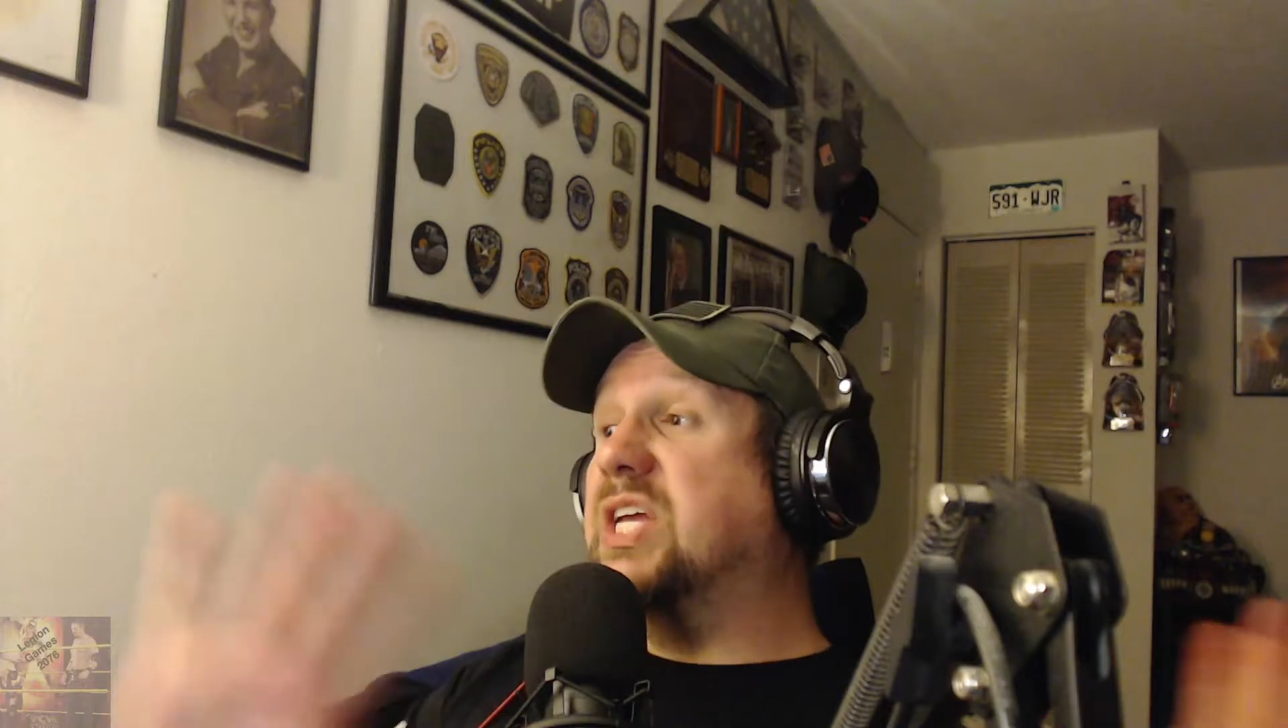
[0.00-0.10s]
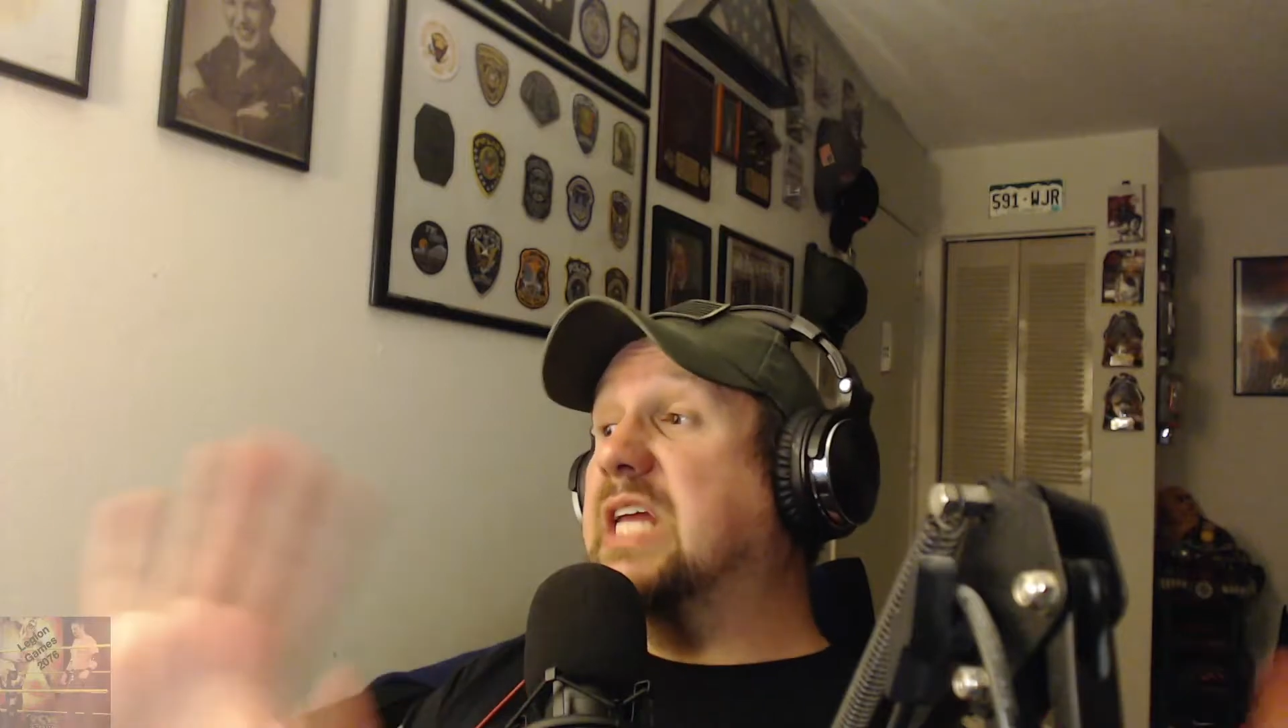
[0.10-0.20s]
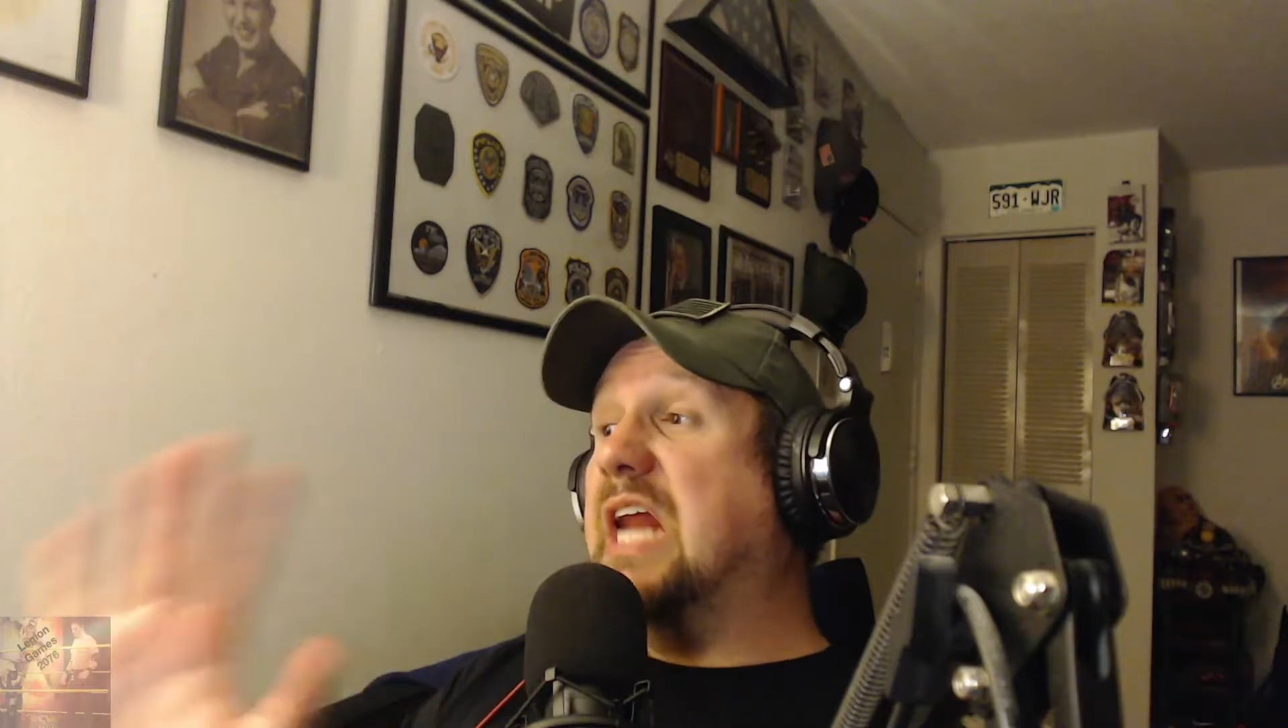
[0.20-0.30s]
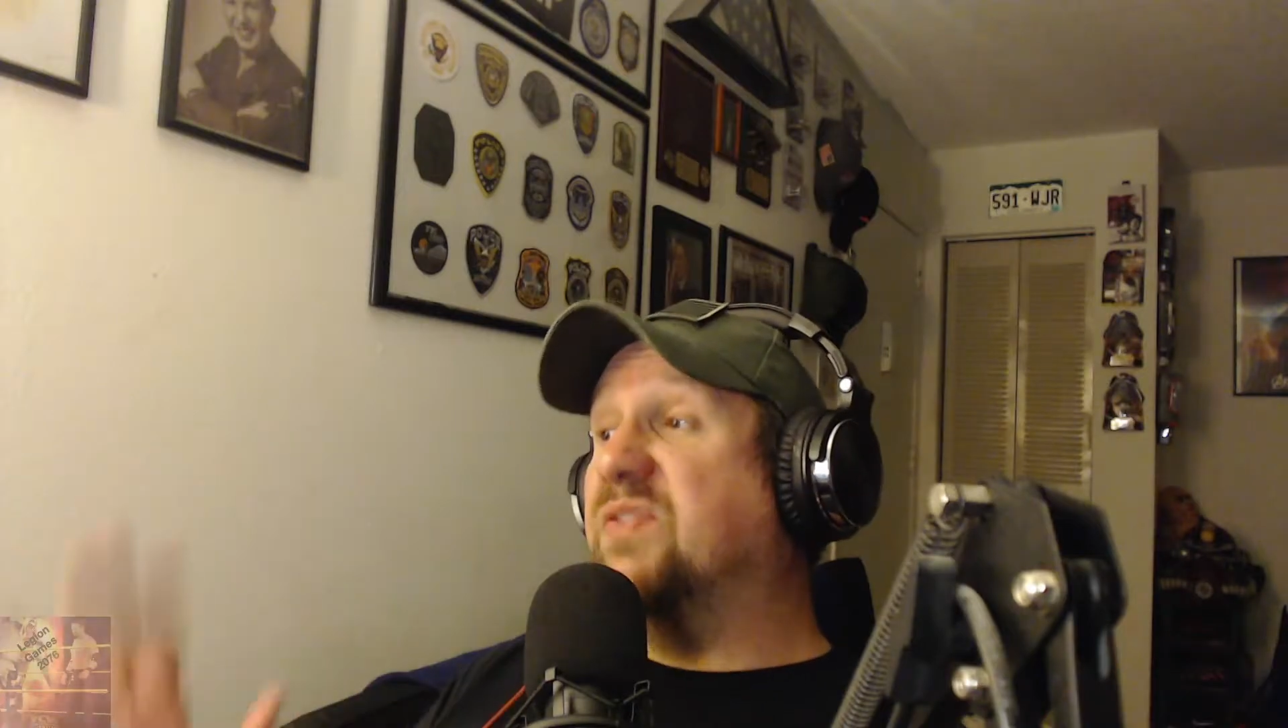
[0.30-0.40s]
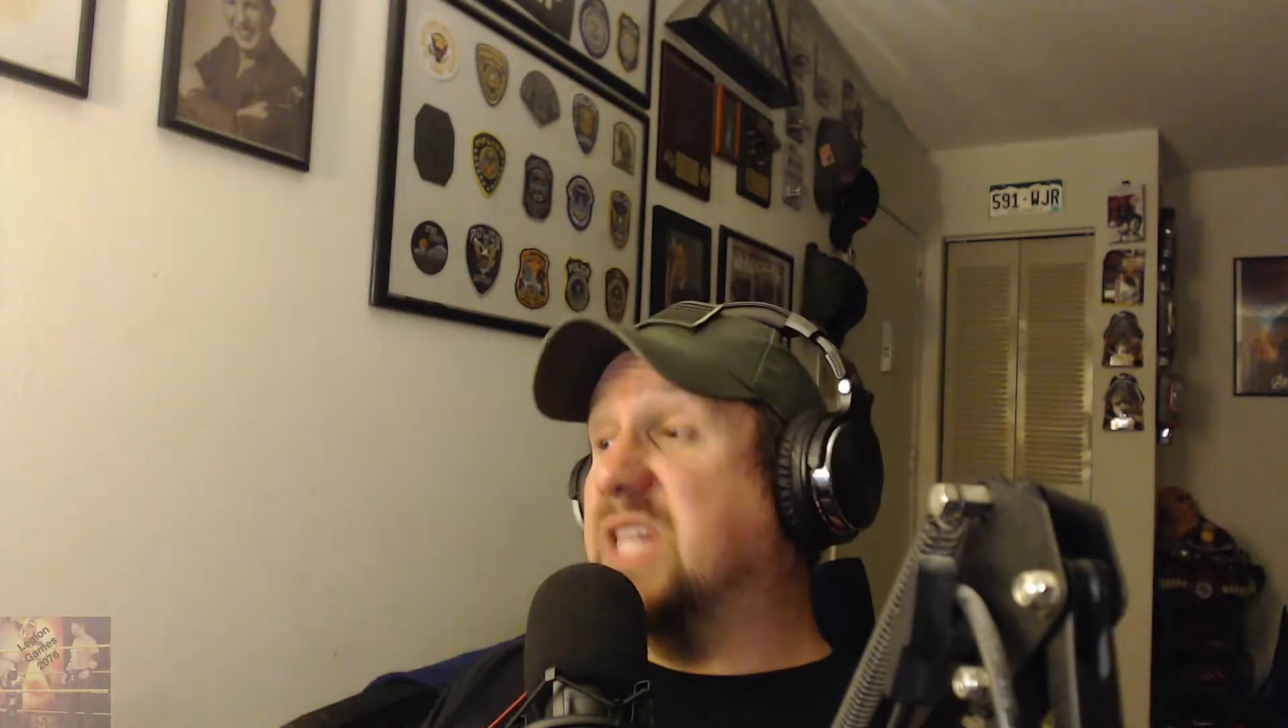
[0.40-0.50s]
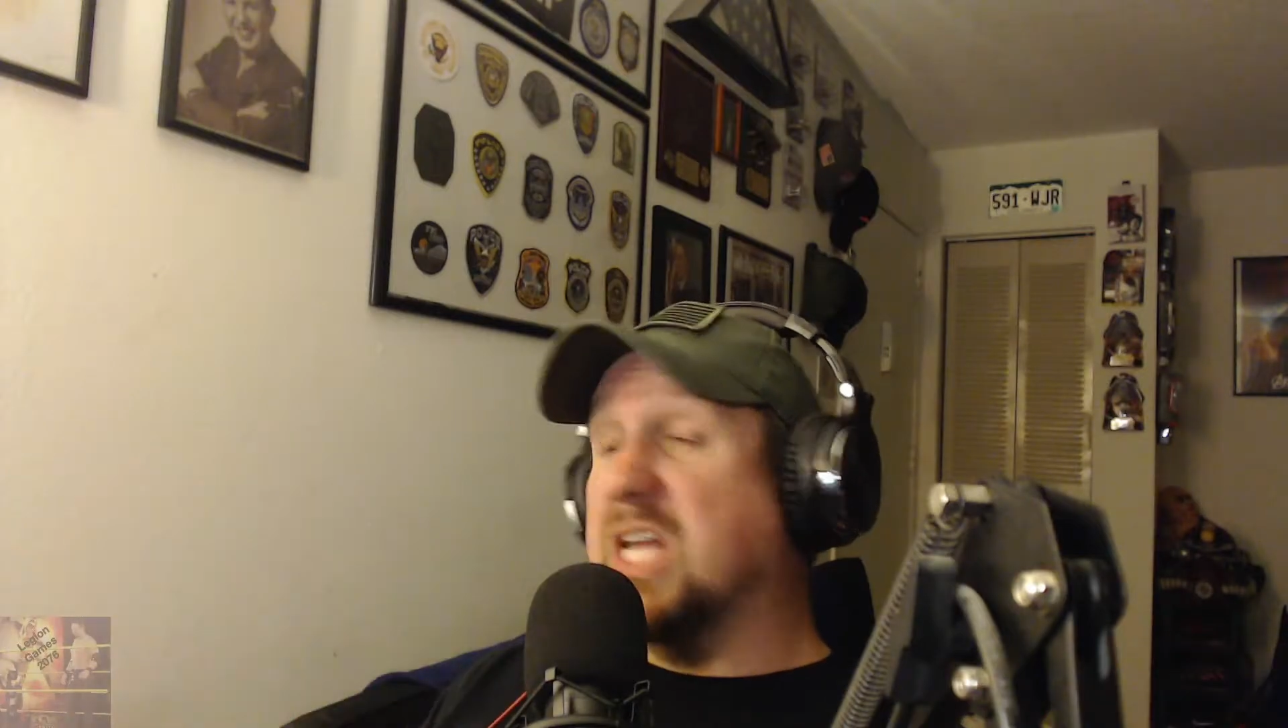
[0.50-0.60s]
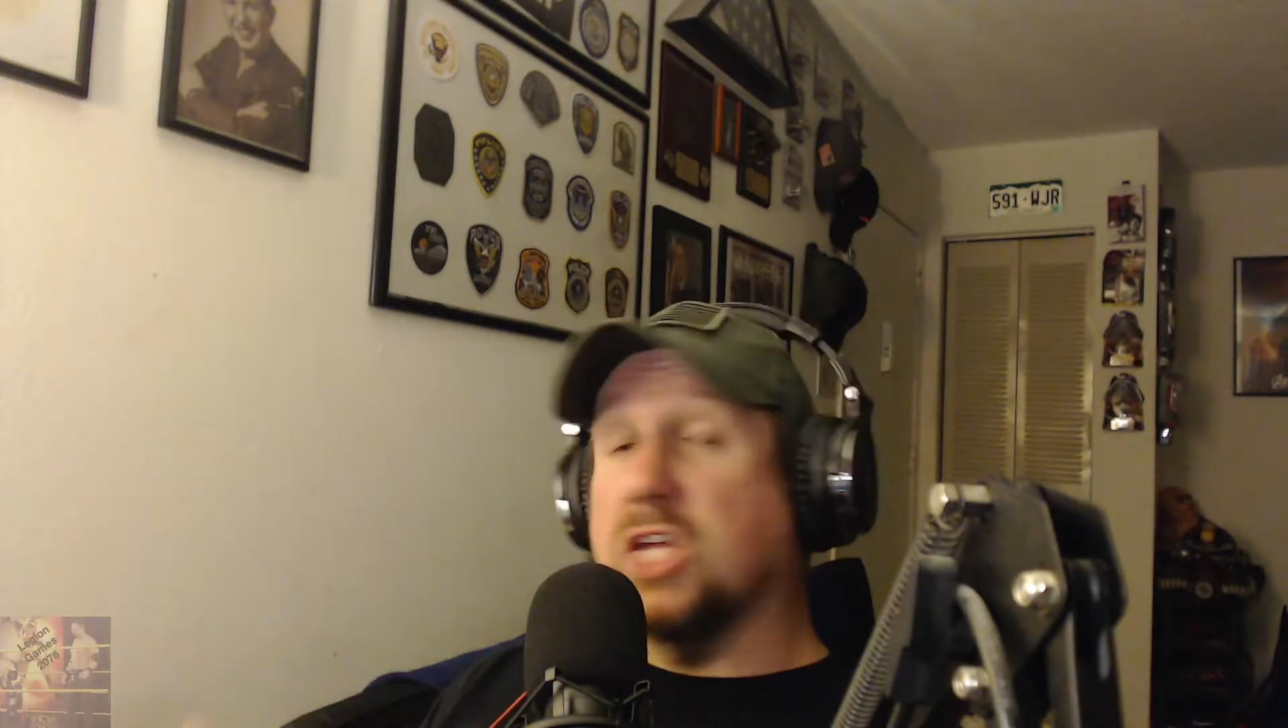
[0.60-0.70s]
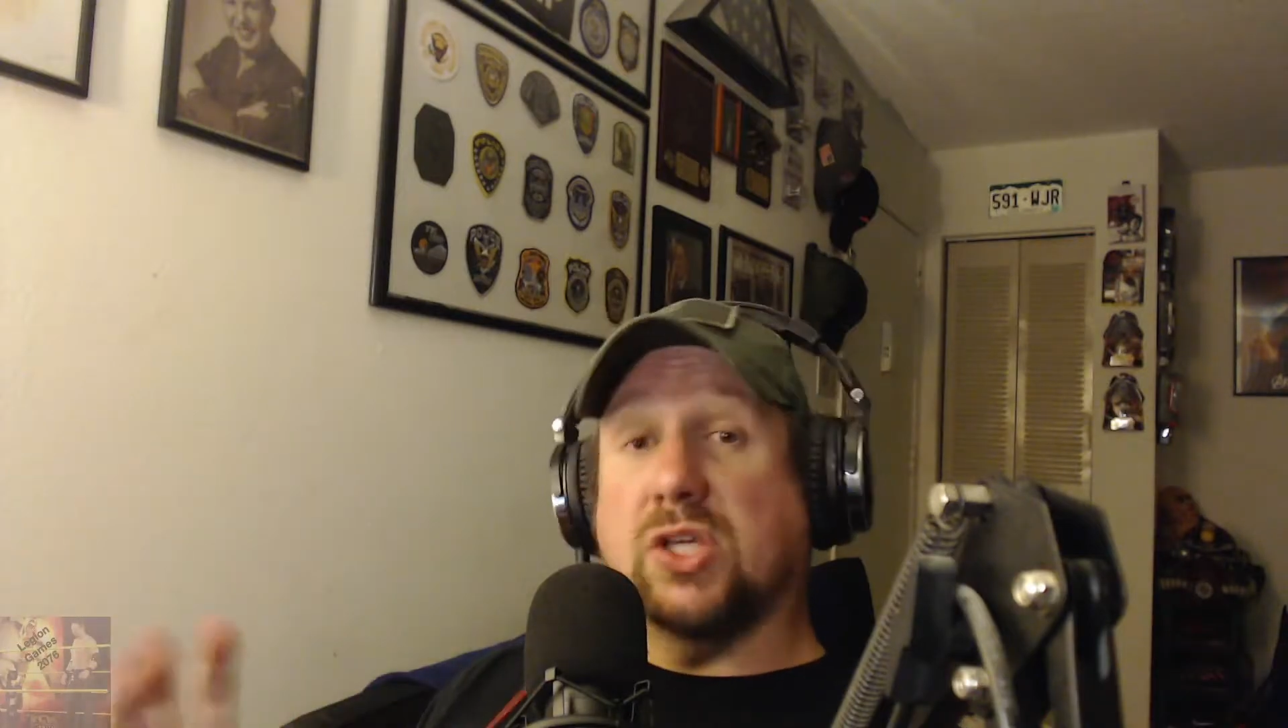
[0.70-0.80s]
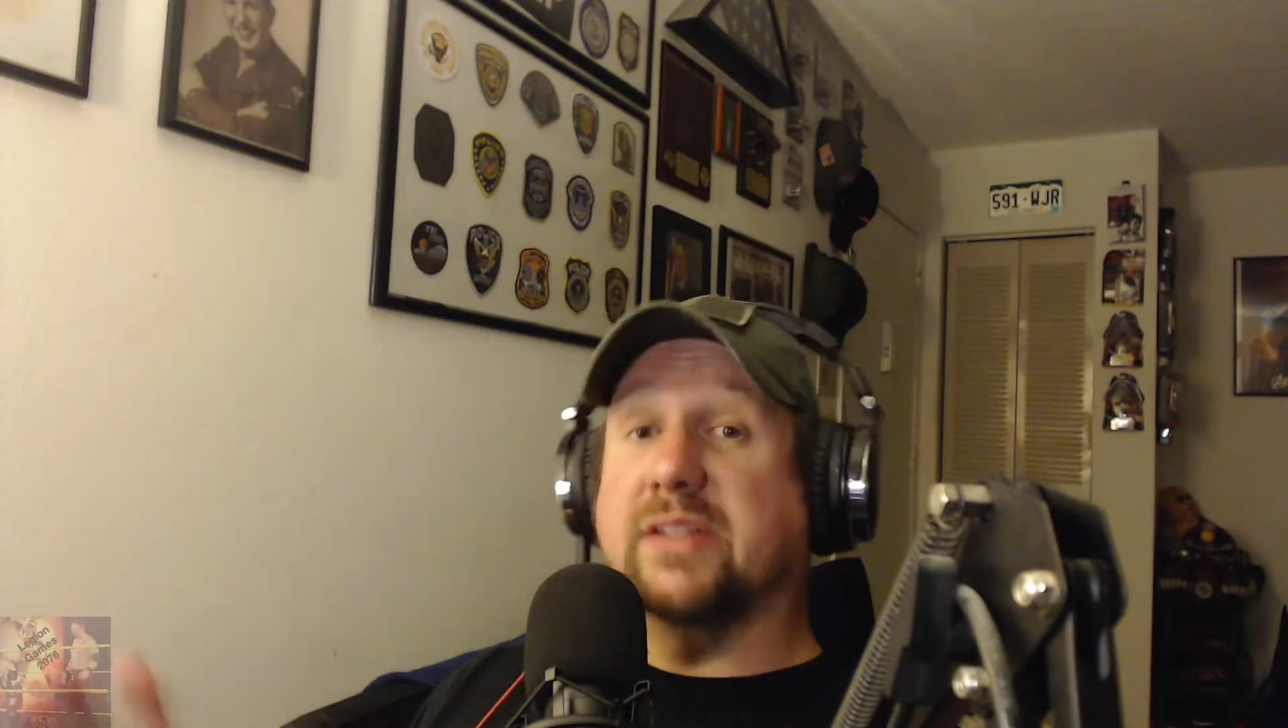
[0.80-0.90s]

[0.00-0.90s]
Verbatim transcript: and everything is